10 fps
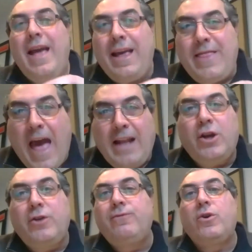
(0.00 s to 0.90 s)
That
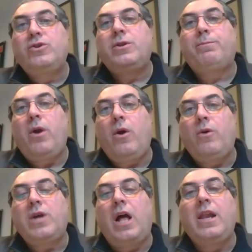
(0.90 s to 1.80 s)
converged
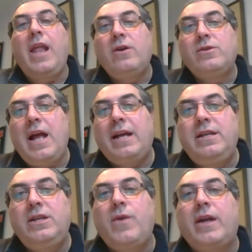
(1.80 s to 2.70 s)
approach allows an IT
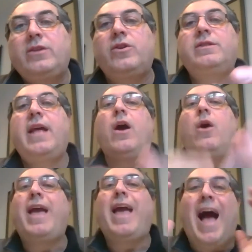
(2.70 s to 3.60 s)
director to say,
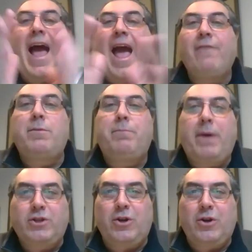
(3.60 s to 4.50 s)
okay, I have the
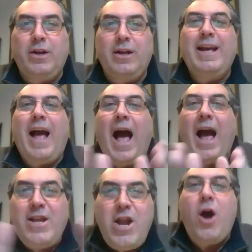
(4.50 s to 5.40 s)
picture. I
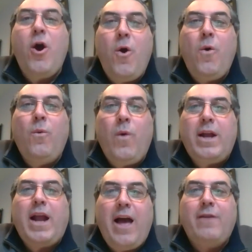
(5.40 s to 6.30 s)
know
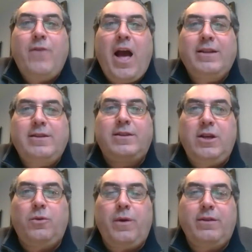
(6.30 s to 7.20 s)
what I've got to
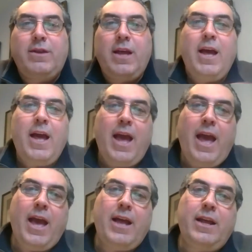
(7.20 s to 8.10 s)
deal with.
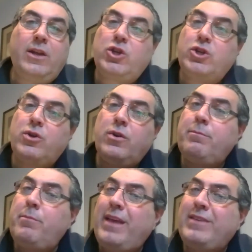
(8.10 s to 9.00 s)
And it
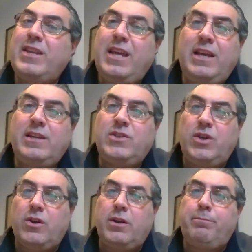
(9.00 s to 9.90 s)
sure makes it
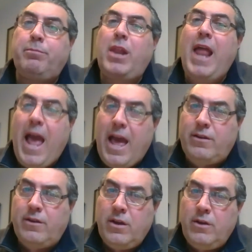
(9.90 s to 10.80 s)
easier to
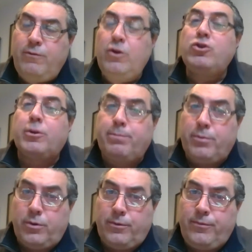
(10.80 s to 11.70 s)
plan, future-proof